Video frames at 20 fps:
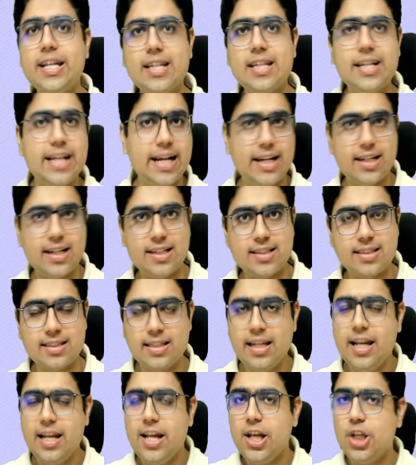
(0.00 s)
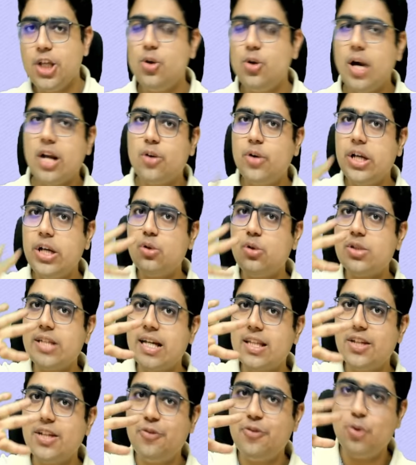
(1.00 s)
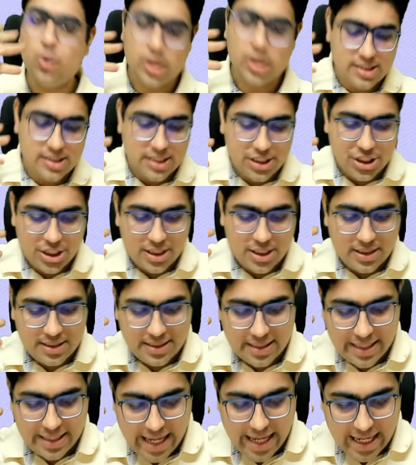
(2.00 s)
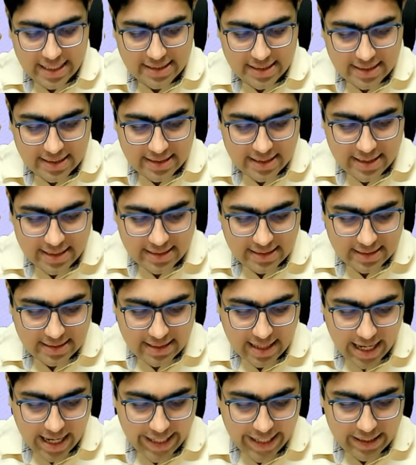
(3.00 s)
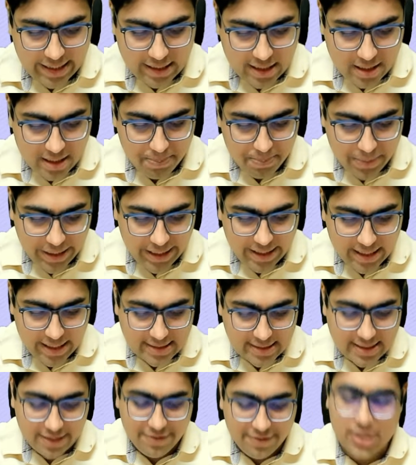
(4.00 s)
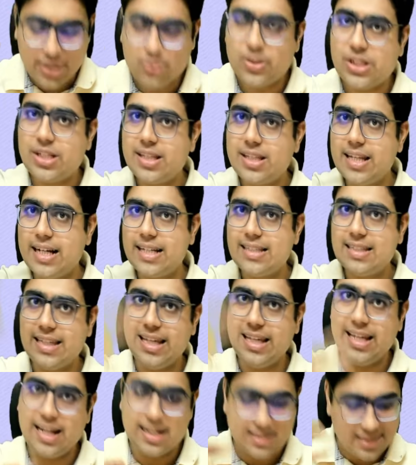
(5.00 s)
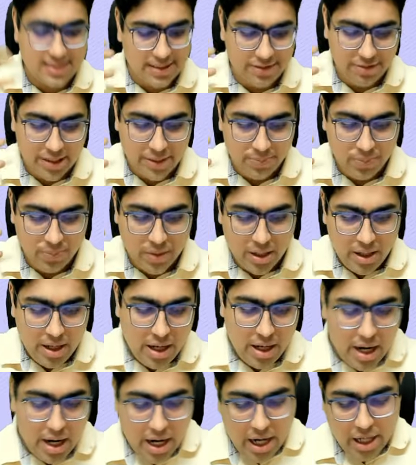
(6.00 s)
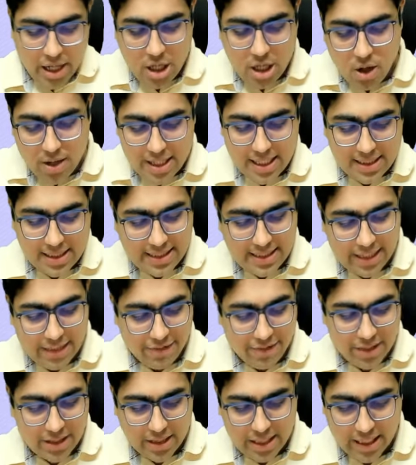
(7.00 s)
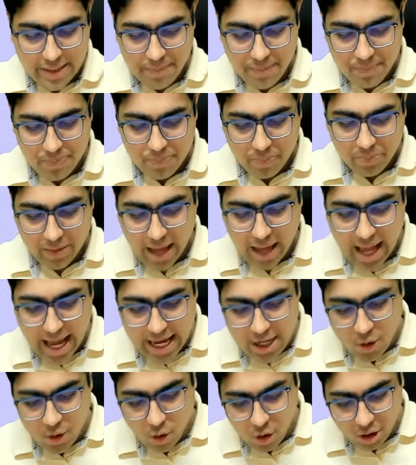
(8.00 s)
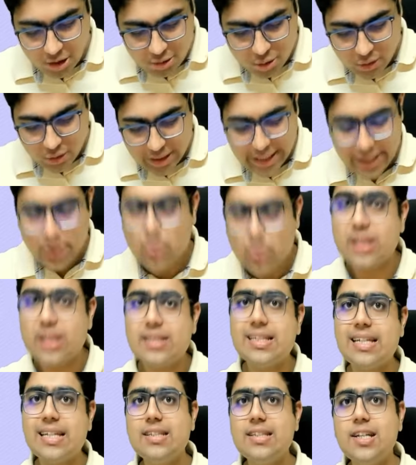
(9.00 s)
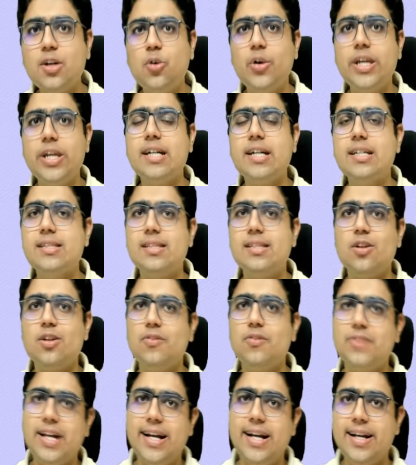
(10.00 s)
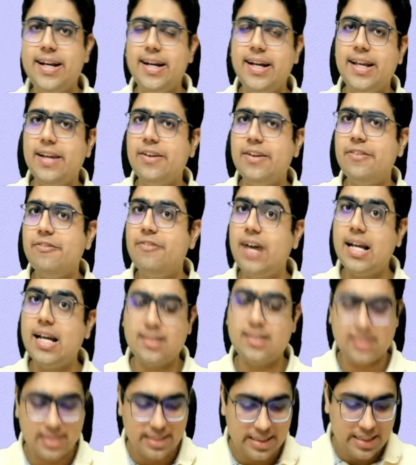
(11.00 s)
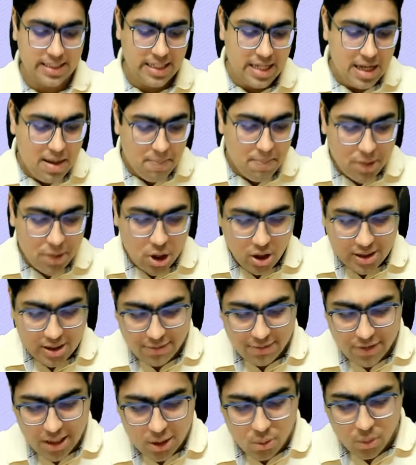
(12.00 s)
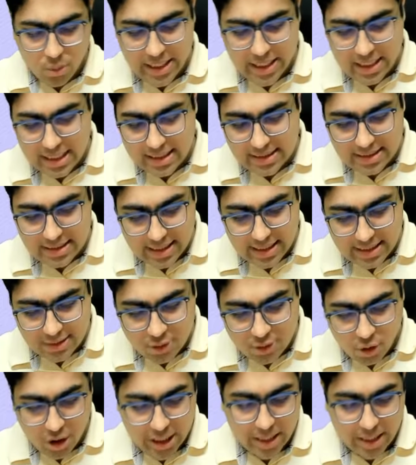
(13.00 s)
the debtors, you are going to check the four assertions: existence, right, completeness, and valuation, that is ERCV. Now understand one thing. I also need to assess the going concern of the entity. Why, sir? Because if the going concern is not